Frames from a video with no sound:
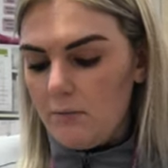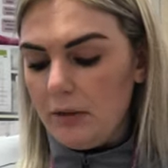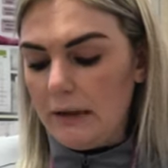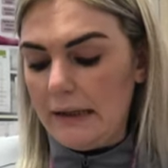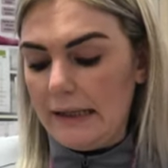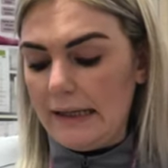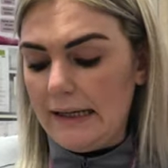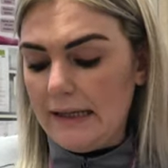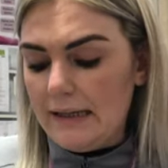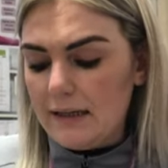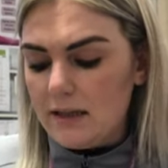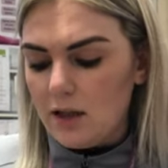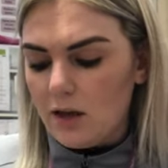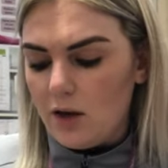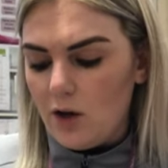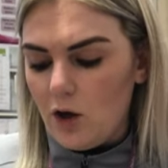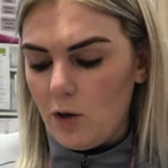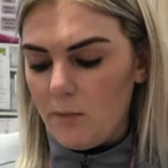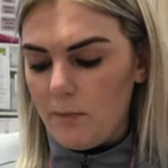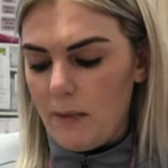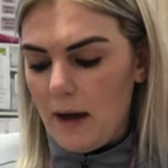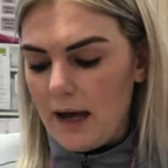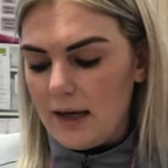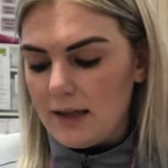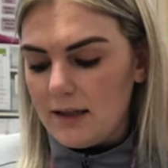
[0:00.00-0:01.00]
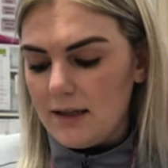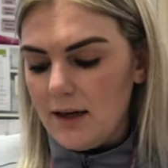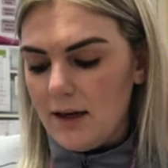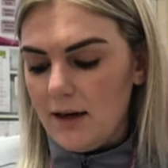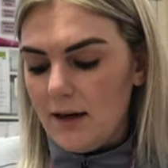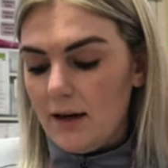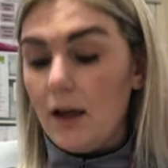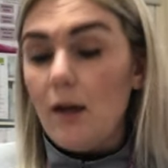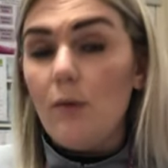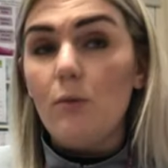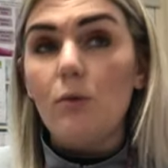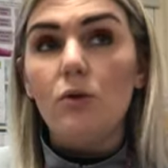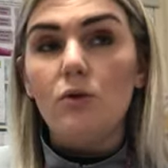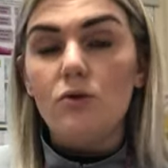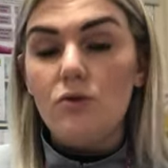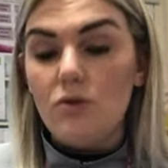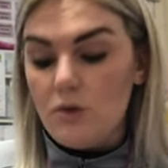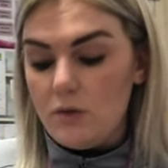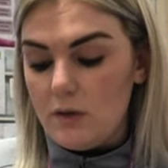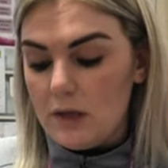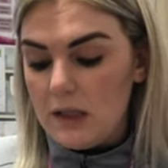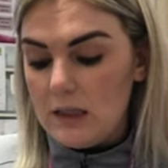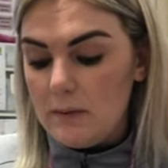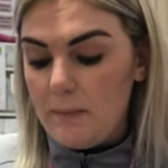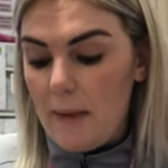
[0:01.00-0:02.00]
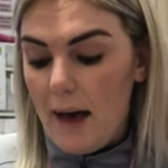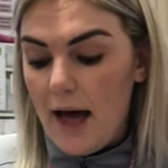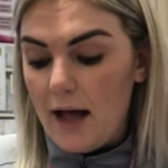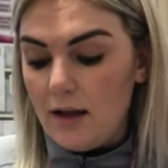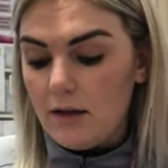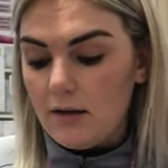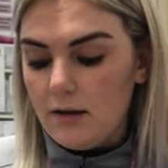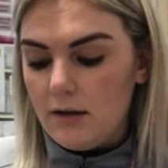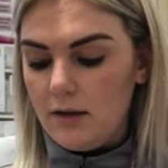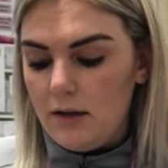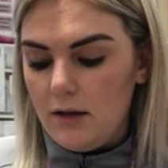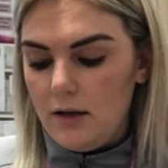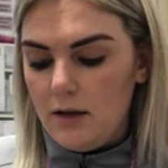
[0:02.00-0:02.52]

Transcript: Please, the girl begged, it will undo the spell.